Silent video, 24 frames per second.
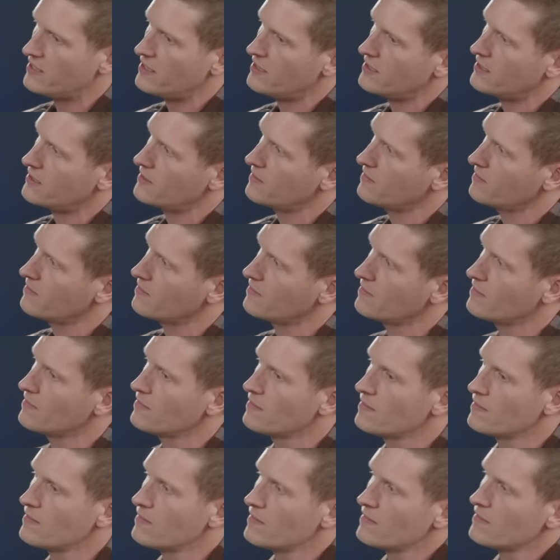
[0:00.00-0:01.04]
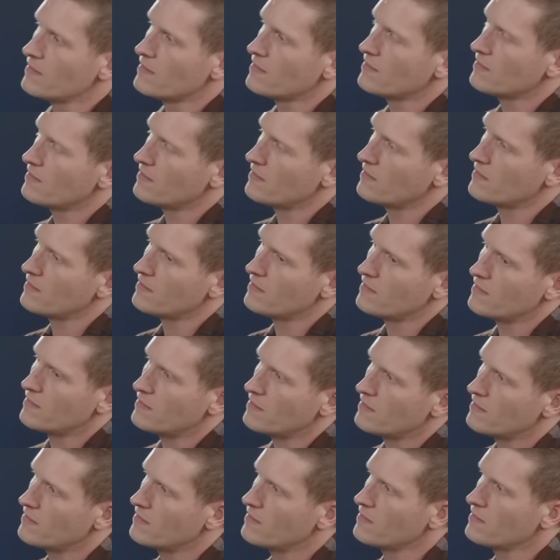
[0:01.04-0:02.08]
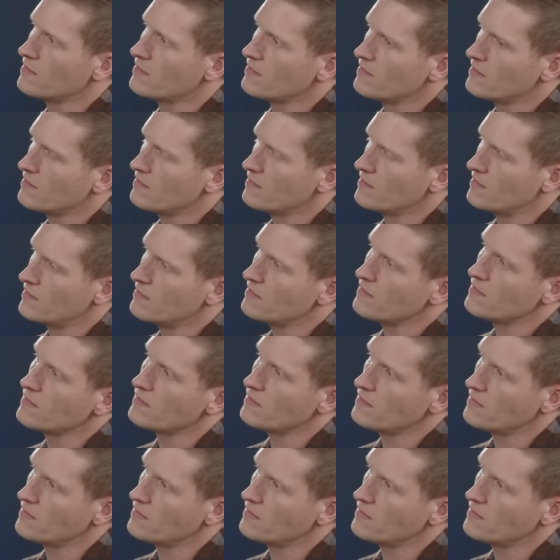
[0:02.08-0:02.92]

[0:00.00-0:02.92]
(not speaking)